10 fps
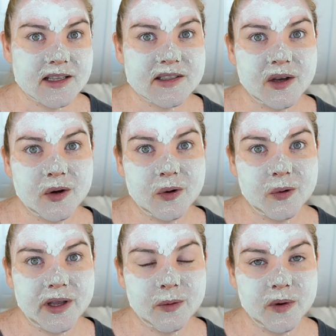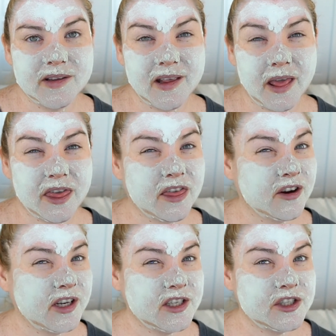So it was like
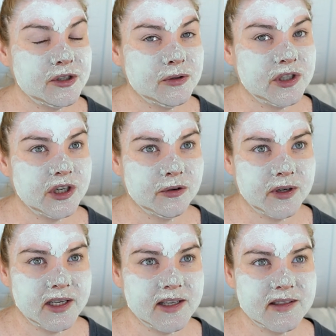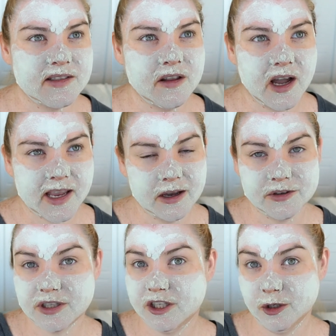thirty-two degrees, not
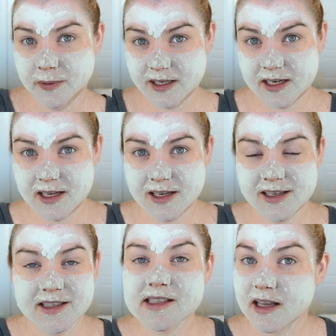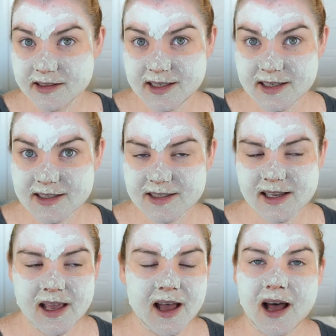counting humidity, in Celsius.
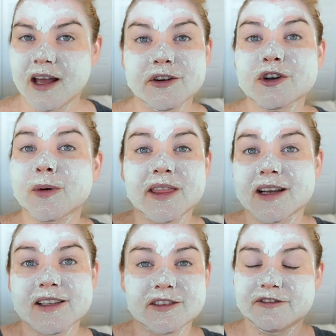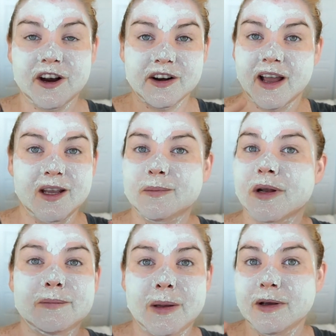I don't know what that is in Fahrenheit,
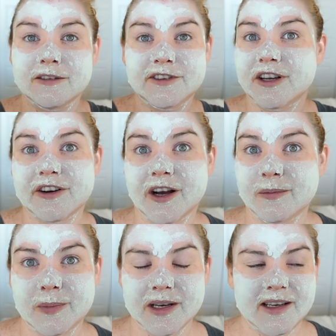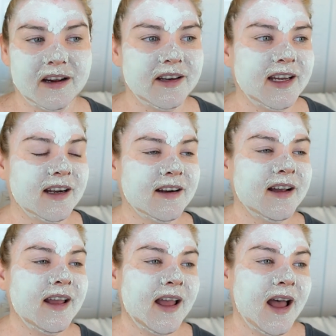but maybe I'll figure it out and put it down
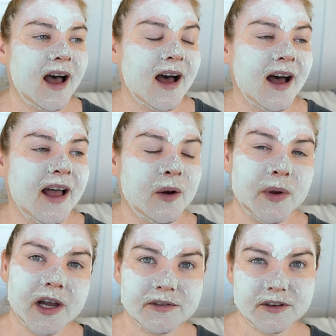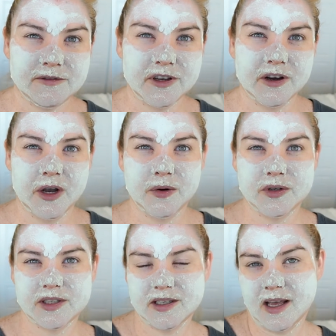here. Uh, and we often figure
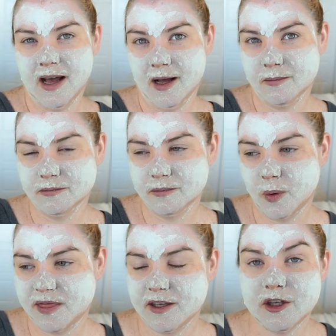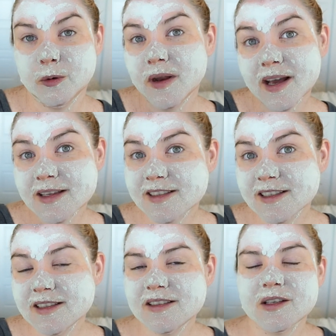out um, what the humidex
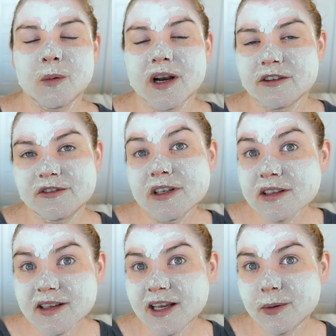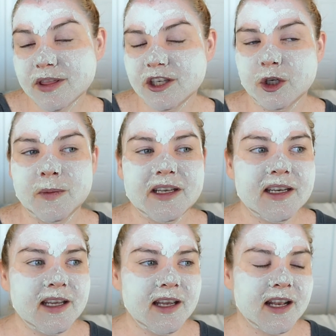is, so what it feels like with the
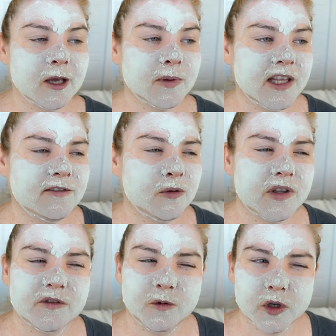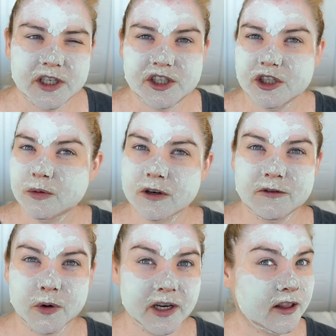humidity. And I believe it was forty-two or
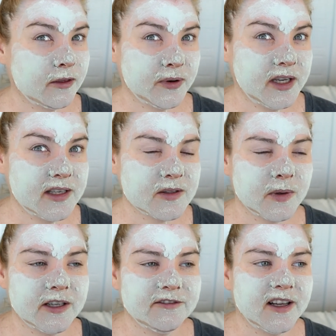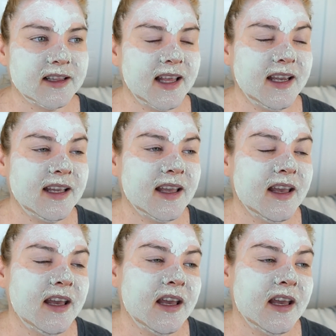forty-three is what it felt like.